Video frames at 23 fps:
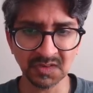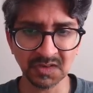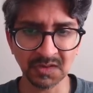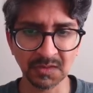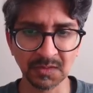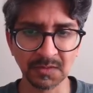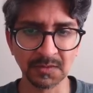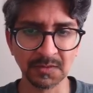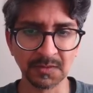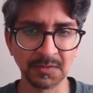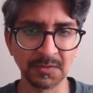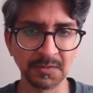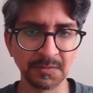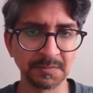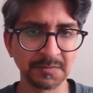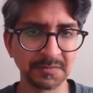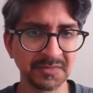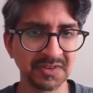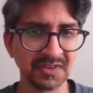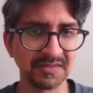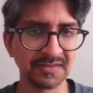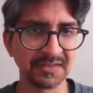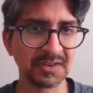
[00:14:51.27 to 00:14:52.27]
know.
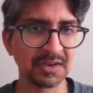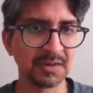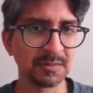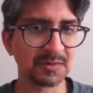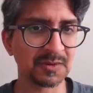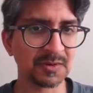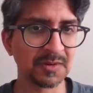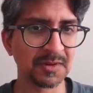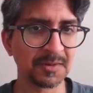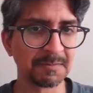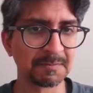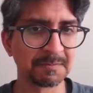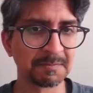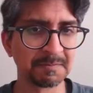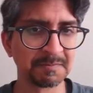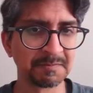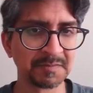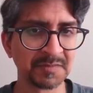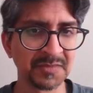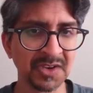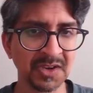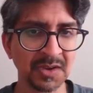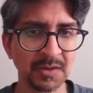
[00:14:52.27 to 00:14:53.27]
I have to keep going.
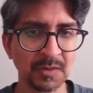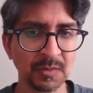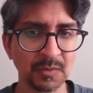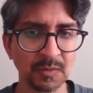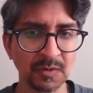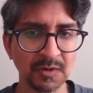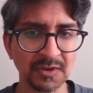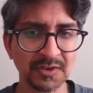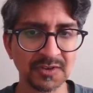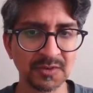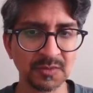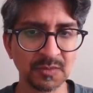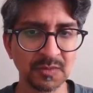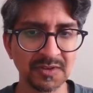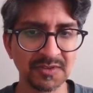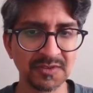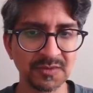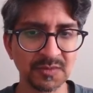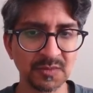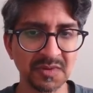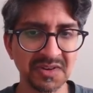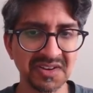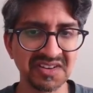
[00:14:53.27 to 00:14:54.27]
Works
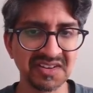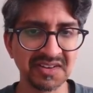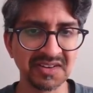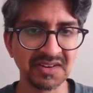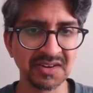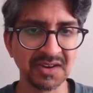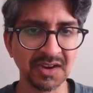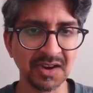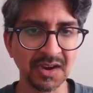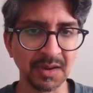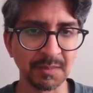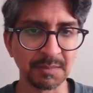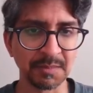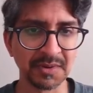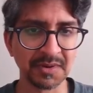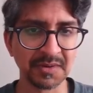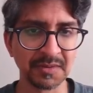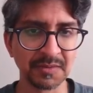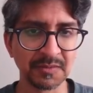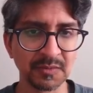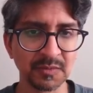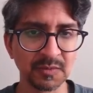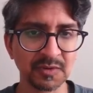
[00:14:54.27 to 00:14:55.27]
one's way up.
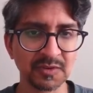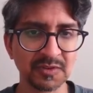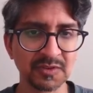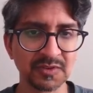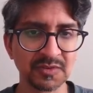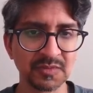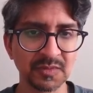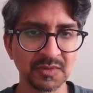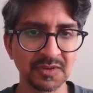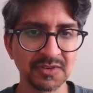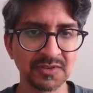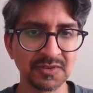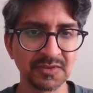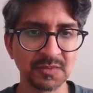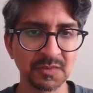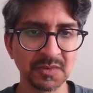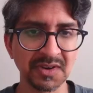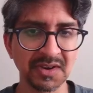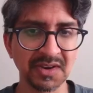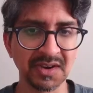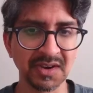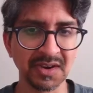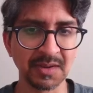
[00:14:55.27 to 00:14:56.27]
Works one's
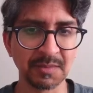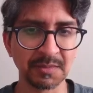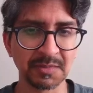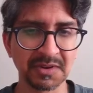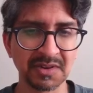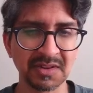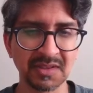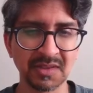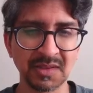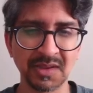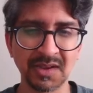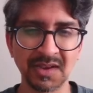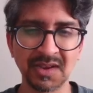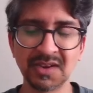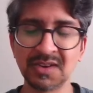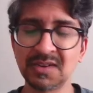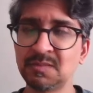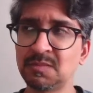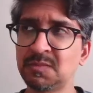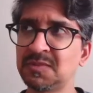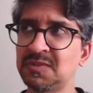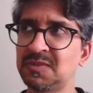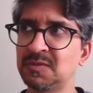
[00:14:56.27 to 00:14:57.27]
way up.
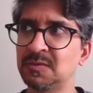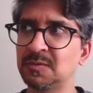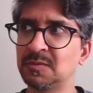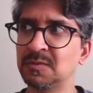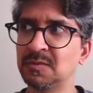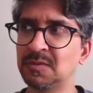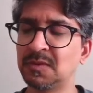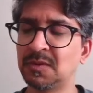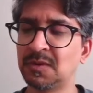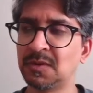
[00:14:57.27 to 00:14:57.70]
Climbs or